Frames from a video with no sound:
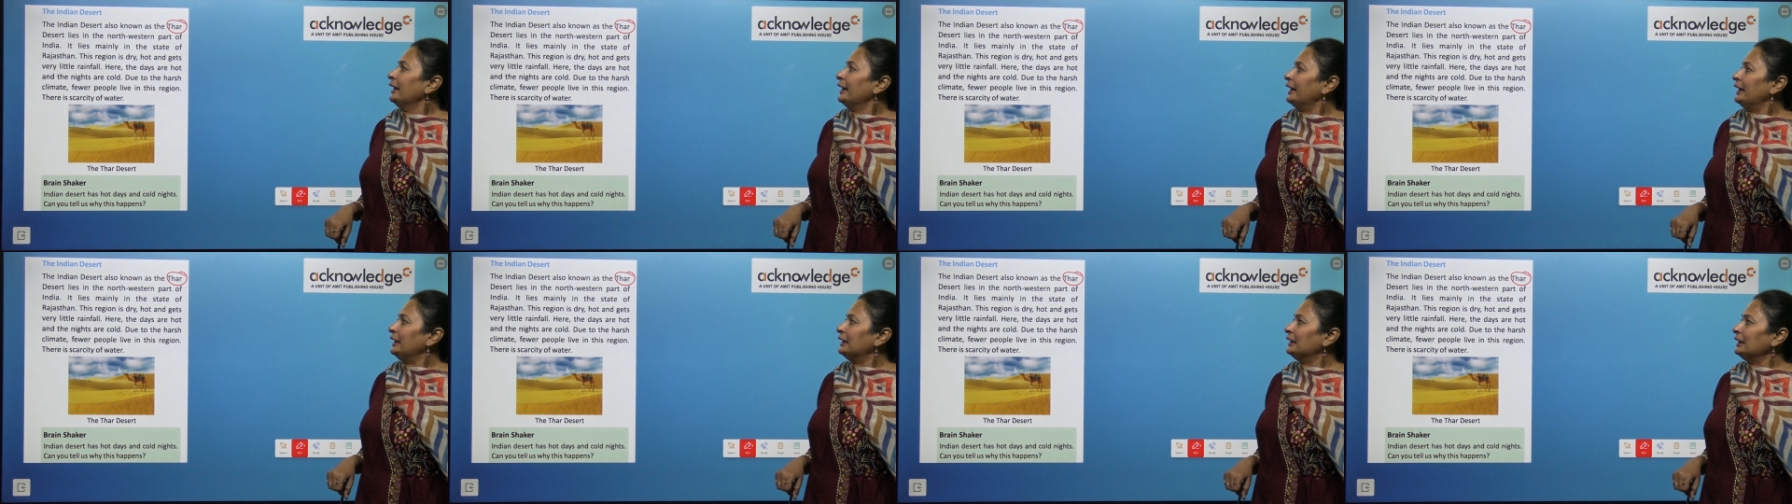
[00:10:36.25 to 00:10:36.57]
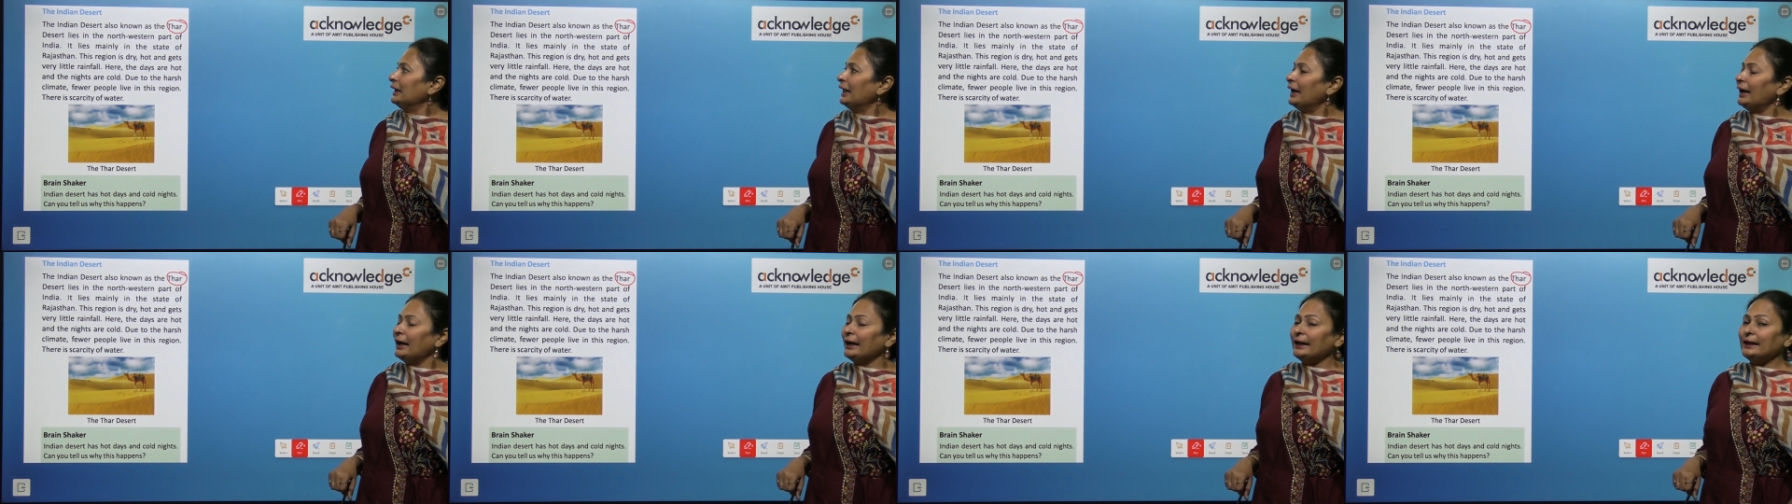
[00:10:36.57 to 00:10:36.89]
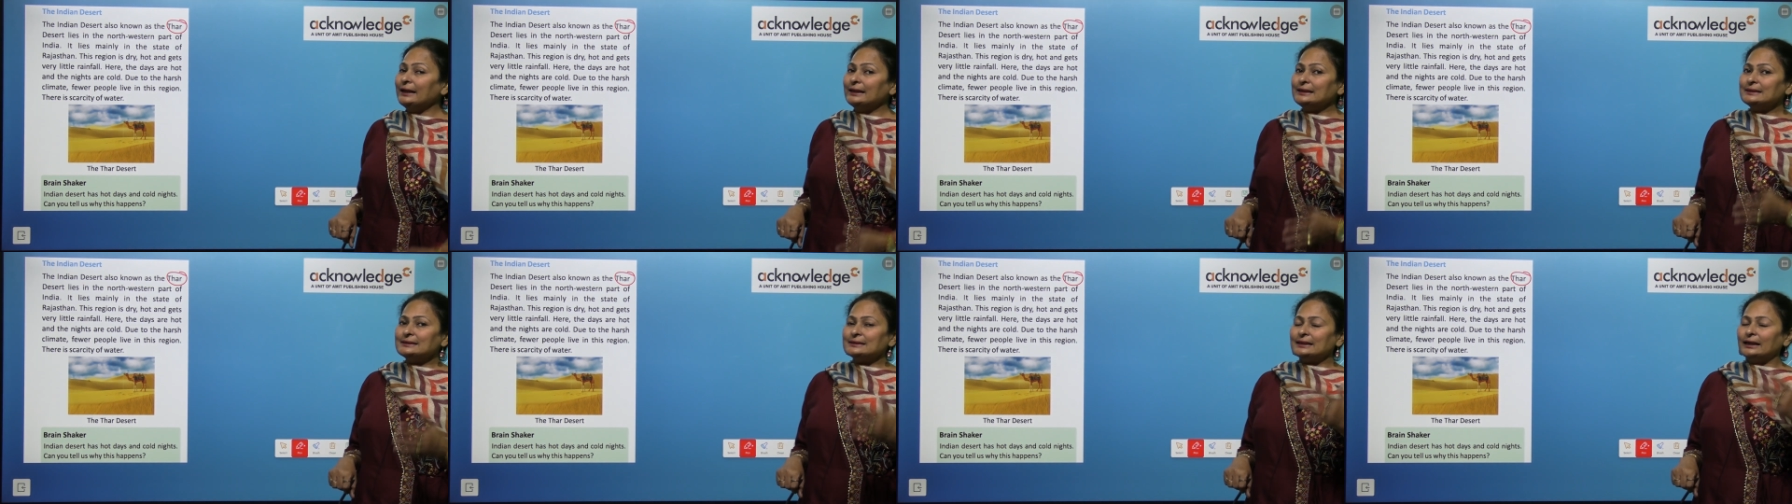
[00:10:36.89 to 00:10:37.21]
It
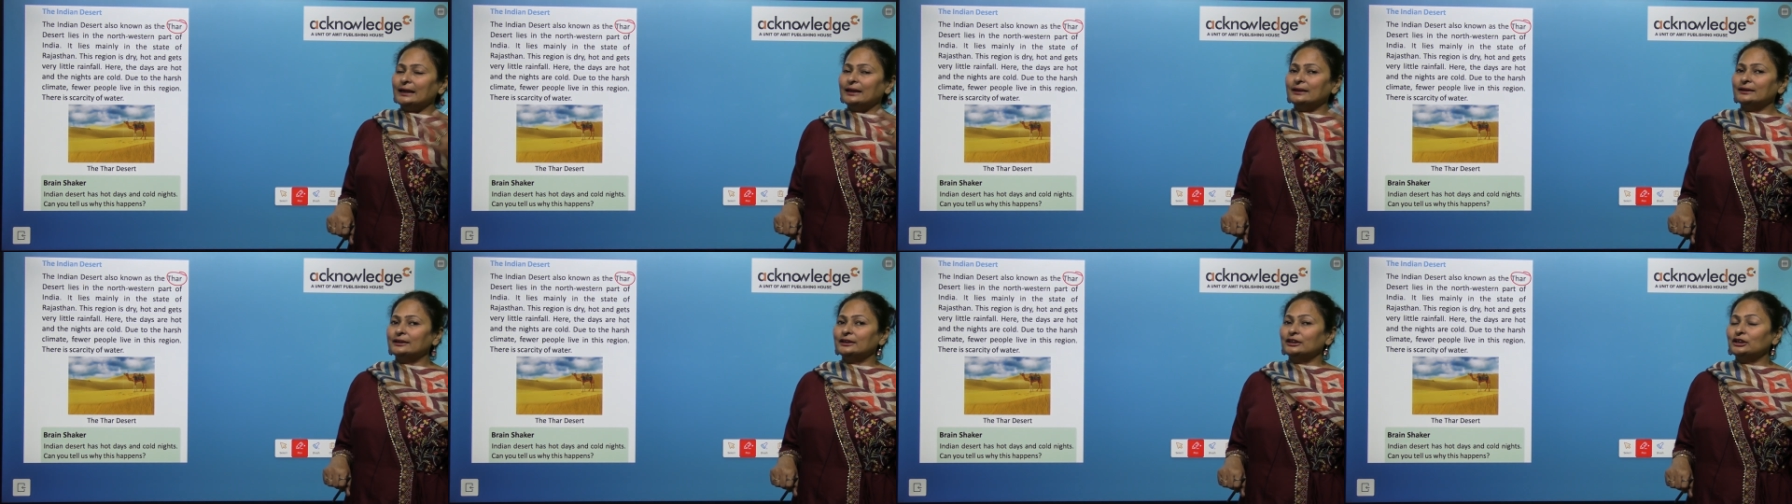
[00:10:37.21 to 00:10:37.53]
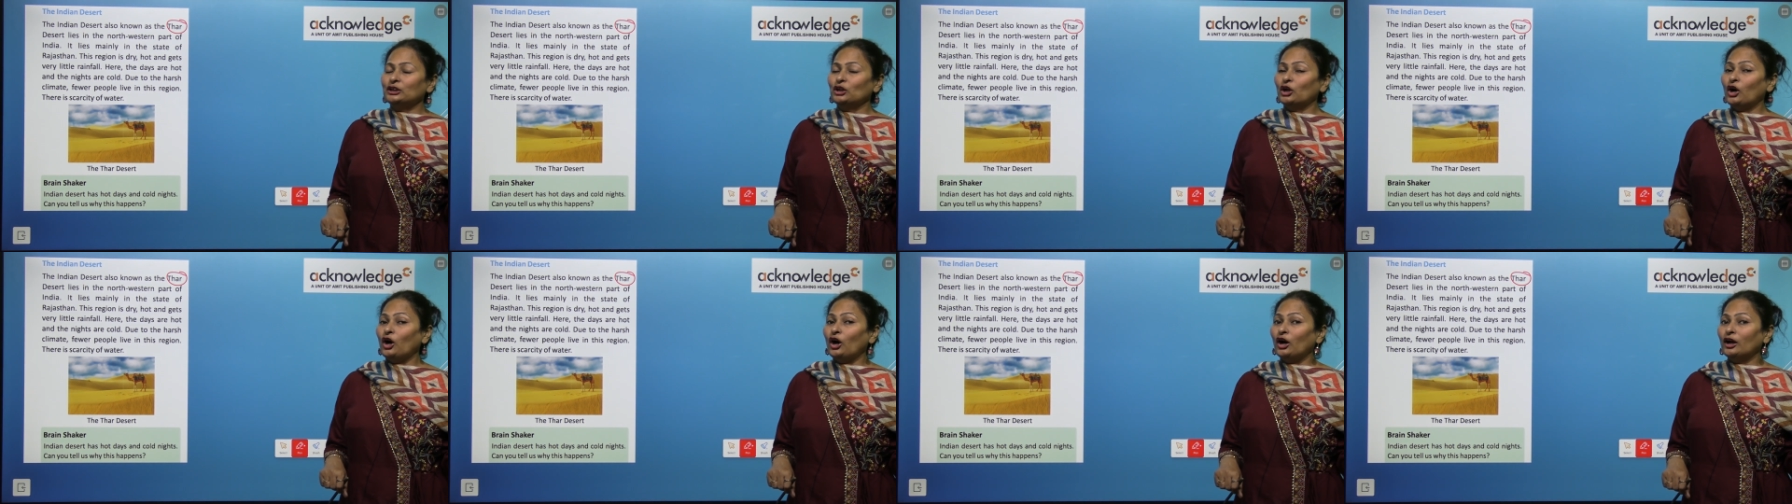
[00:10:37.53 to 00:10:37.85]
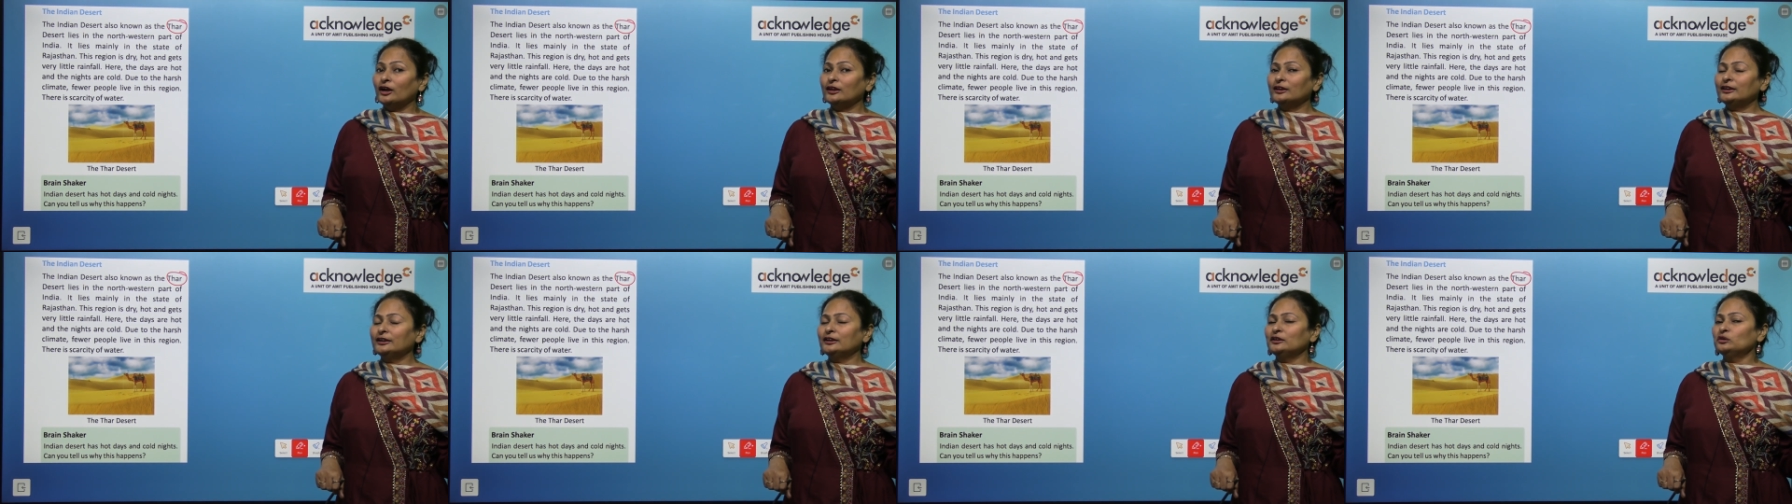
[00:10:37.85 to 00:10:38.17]
lies in the
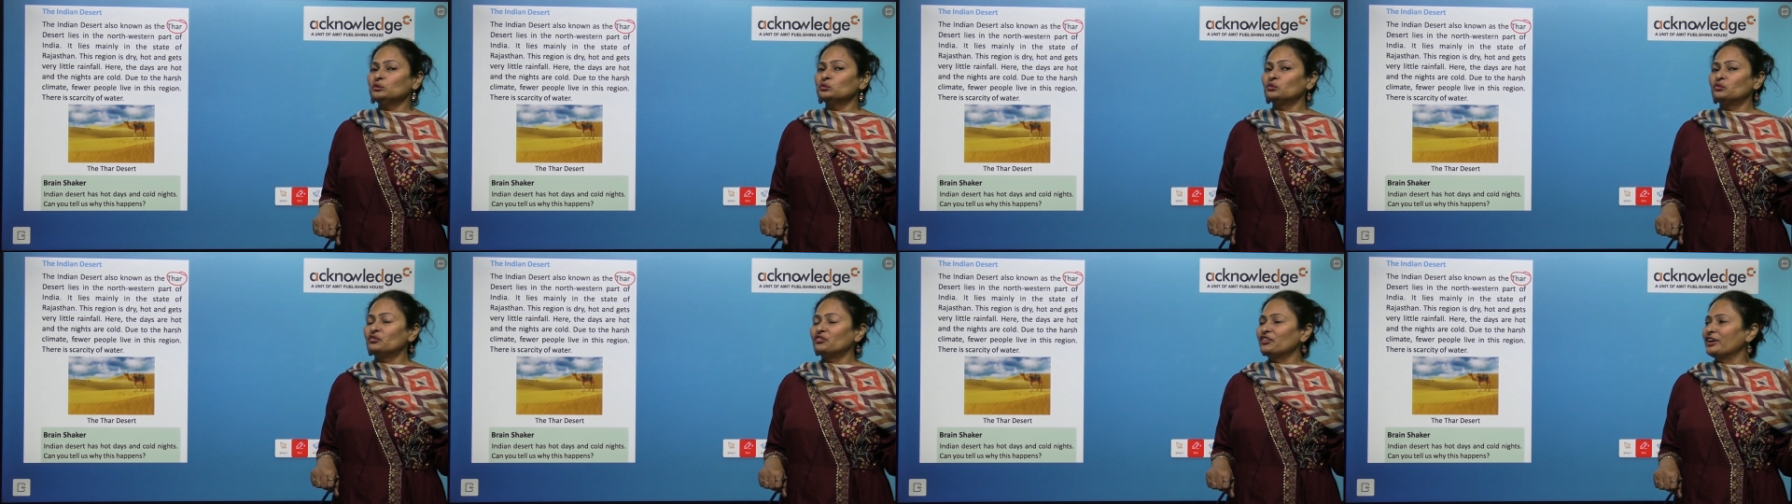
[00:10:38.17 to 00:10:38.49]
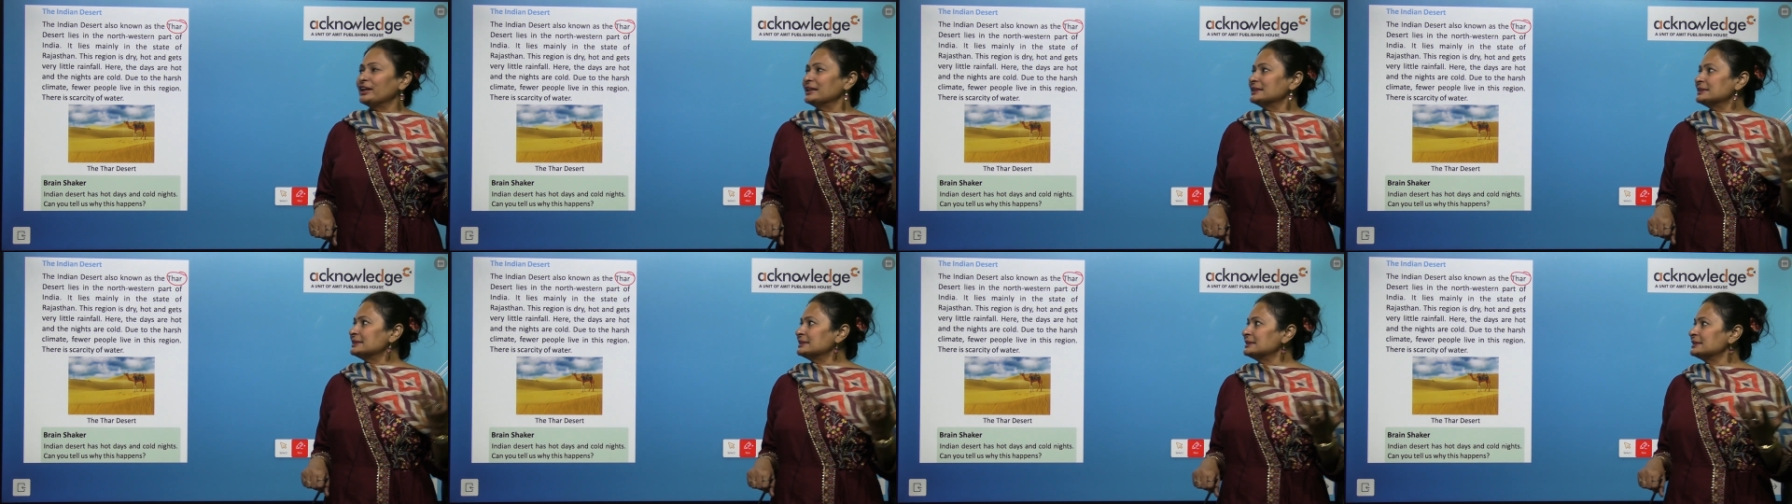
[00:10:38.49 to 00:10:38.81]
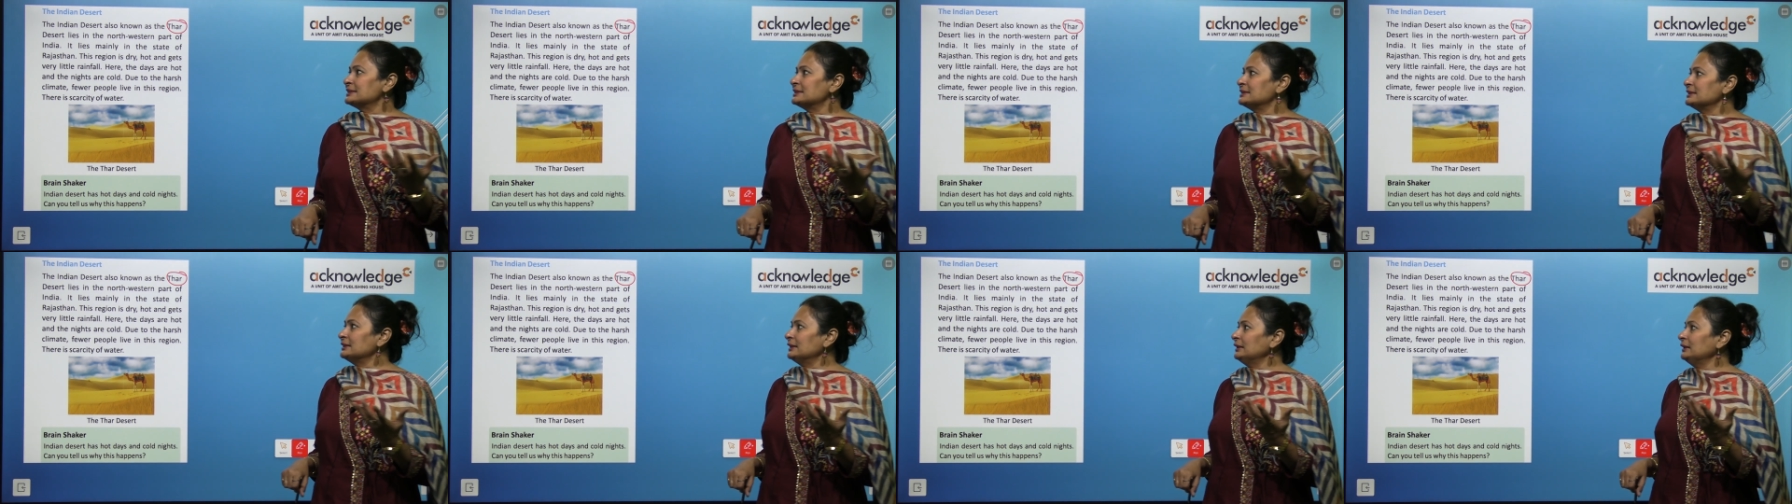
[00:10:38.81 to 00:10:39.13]
northern
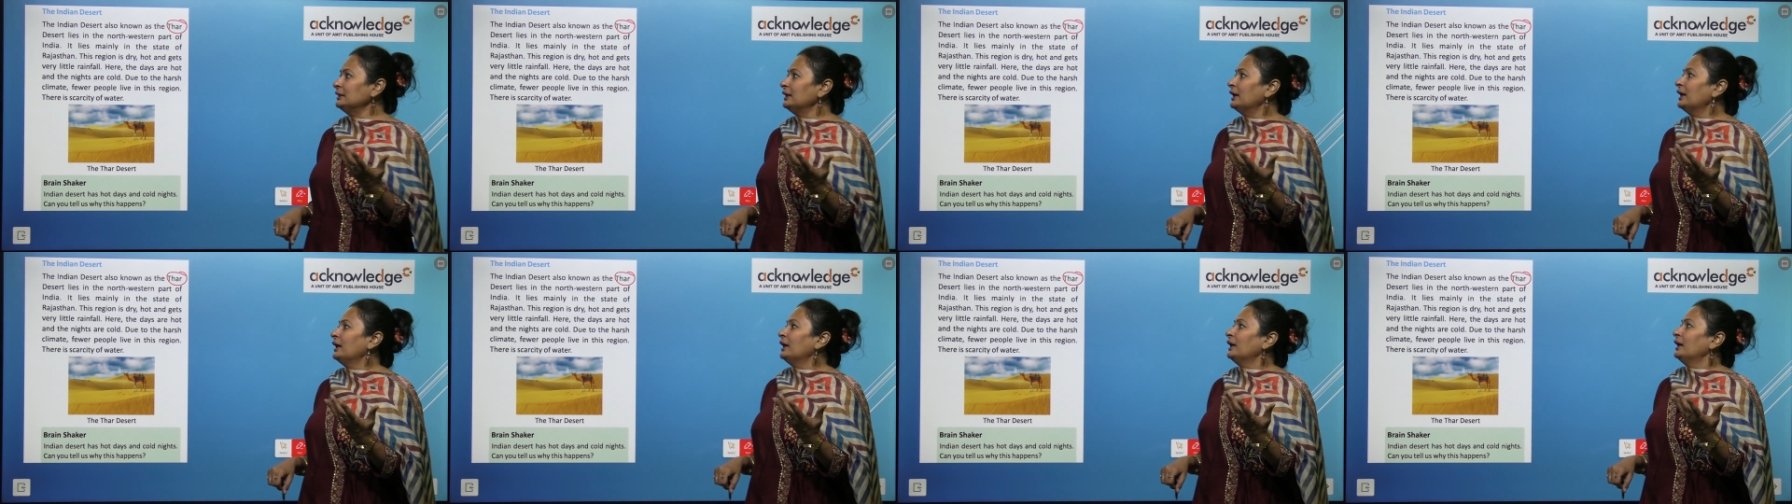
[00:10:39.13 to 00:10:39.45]
western